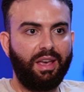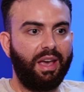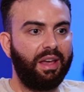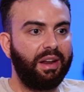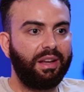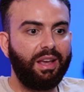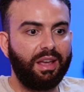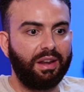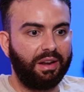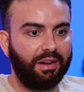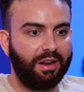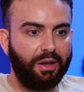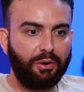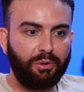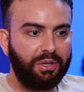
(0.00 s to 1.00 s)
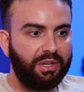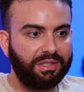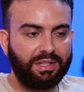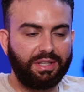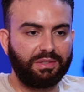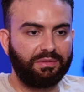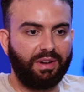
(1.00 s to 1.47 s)
And again, not only
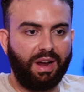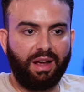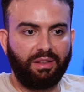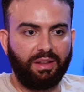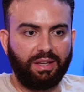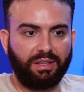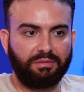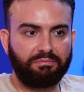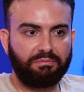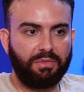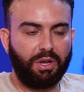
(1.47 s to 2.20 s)
does this violate